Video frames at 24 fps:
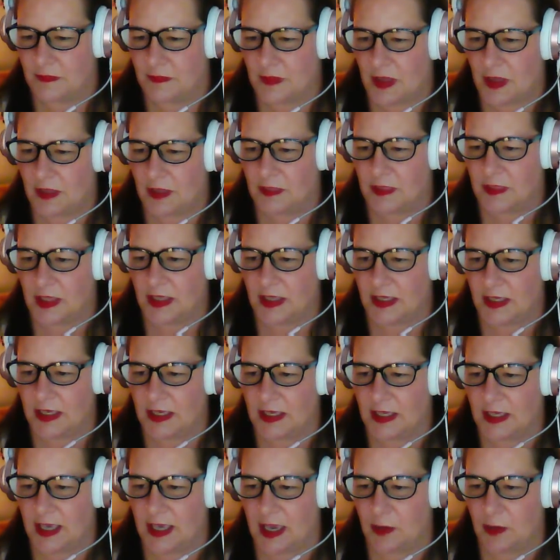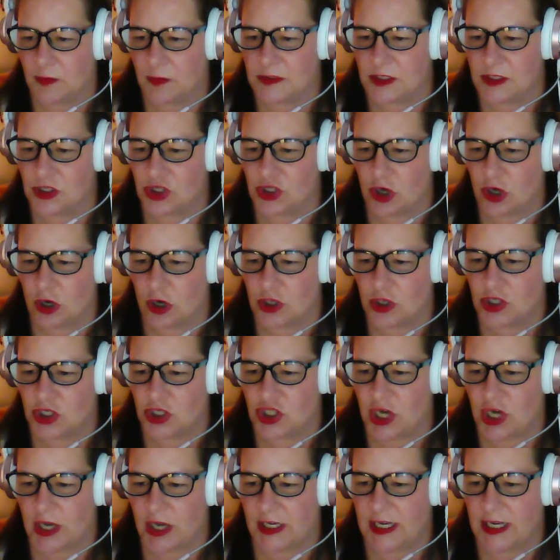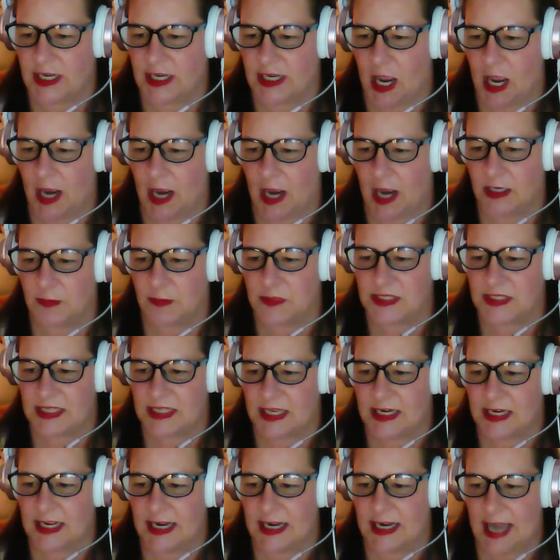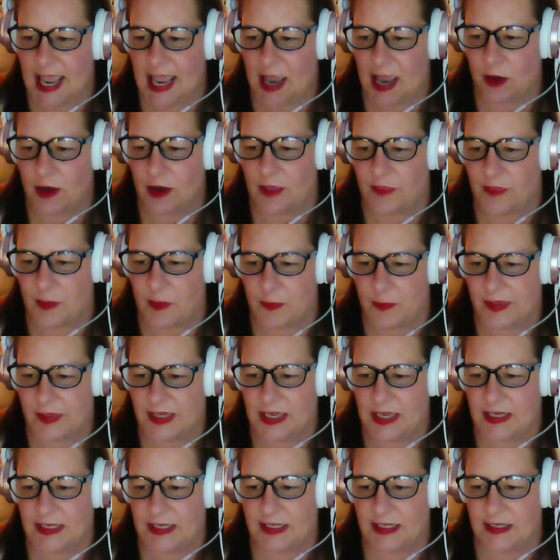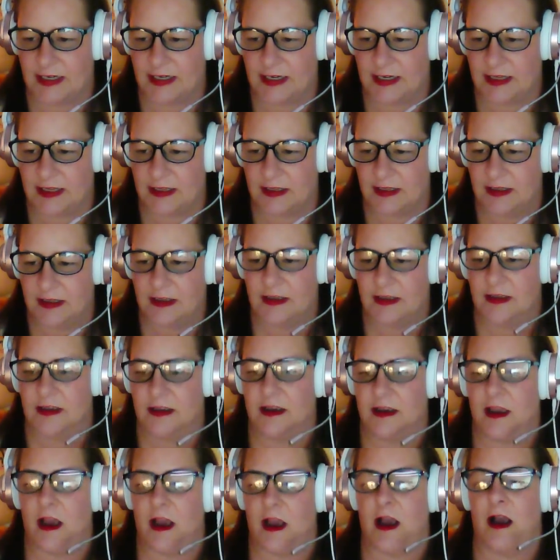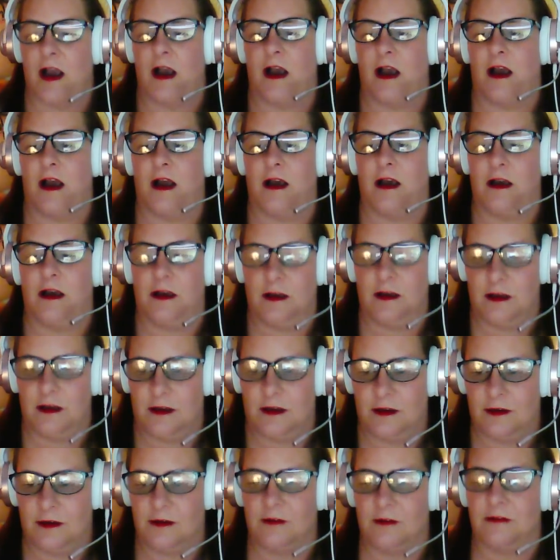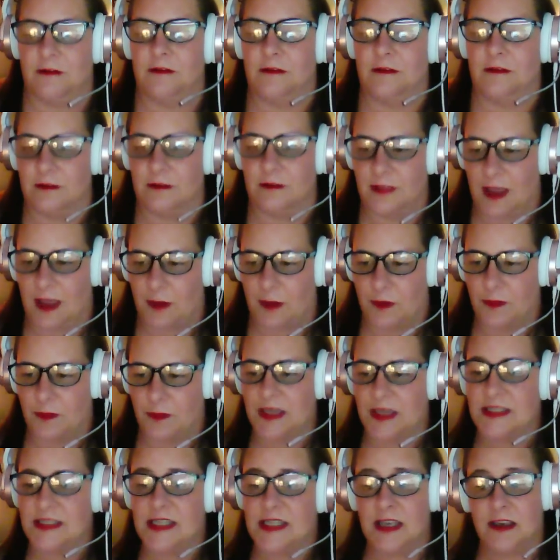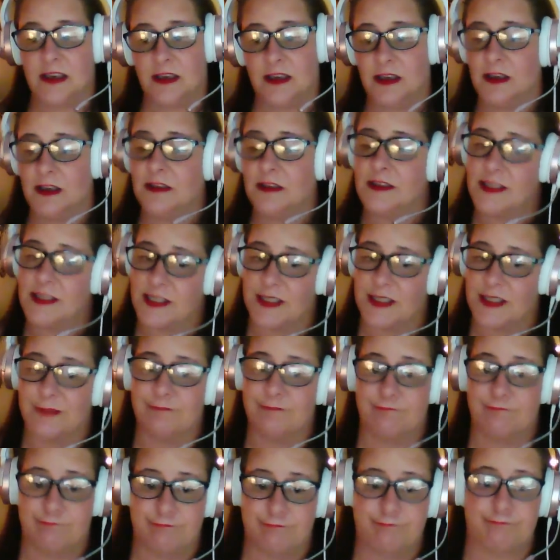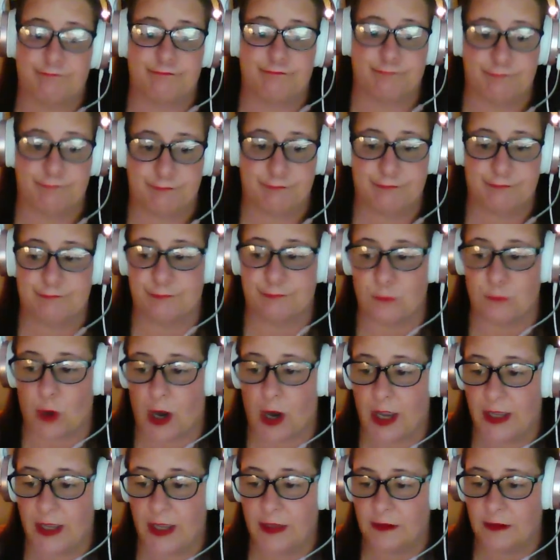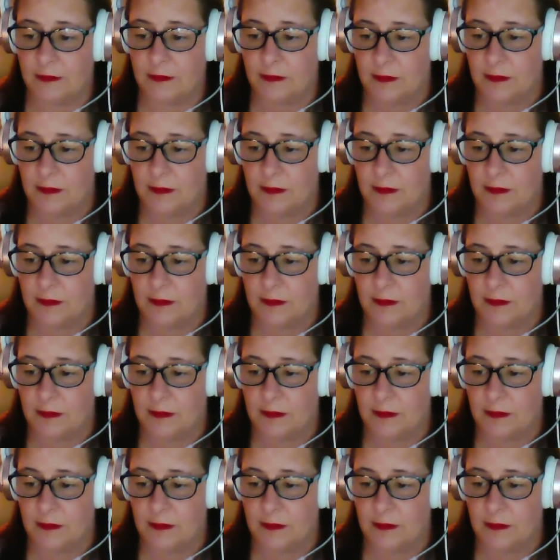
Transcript: I think NK was in charge of checking items in and out at the beginning. Oh, that would make sense. Right?